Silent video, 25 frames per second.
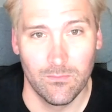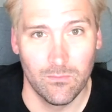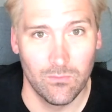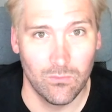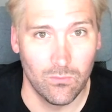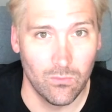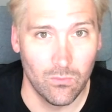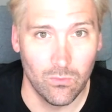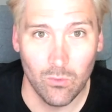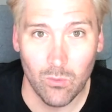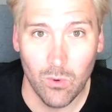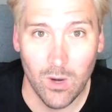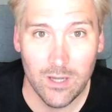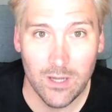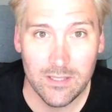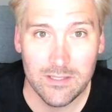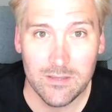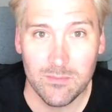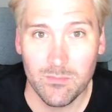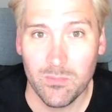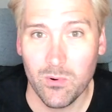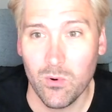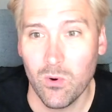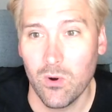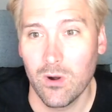what's
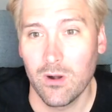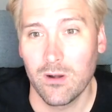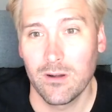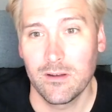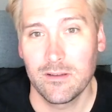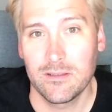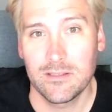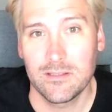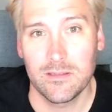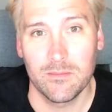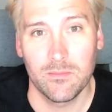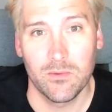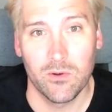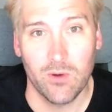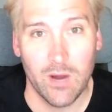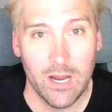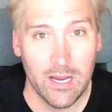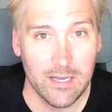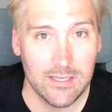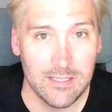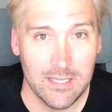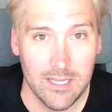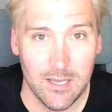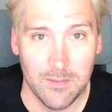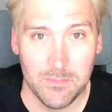important, some great
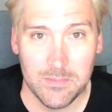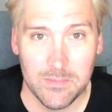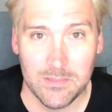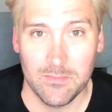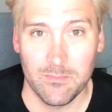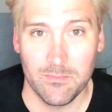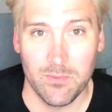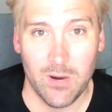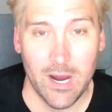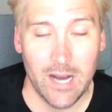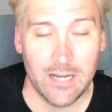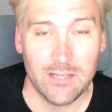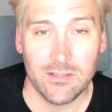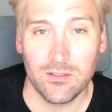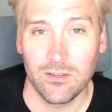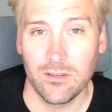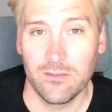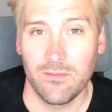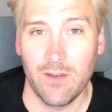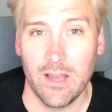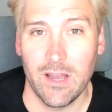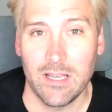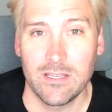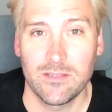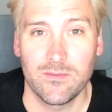tips and practical
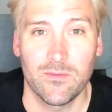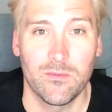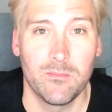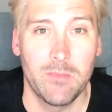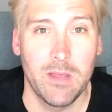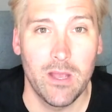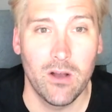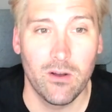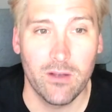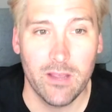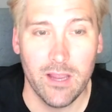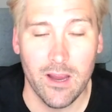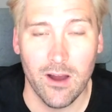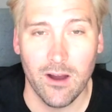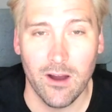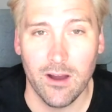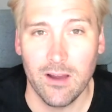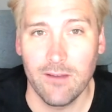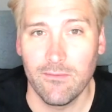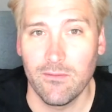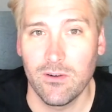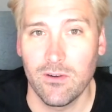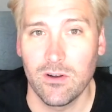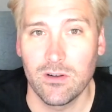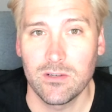advice for male
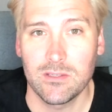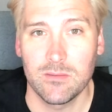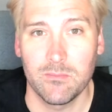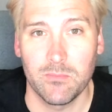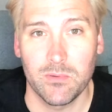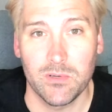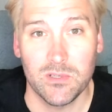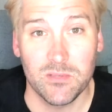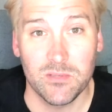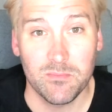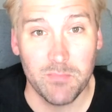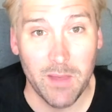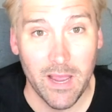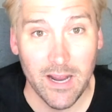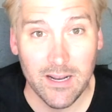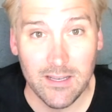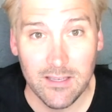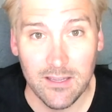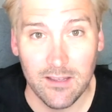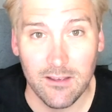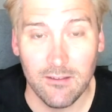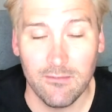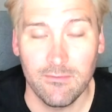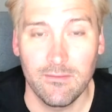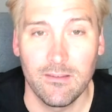caregivers, some
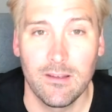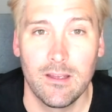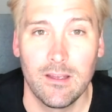perspective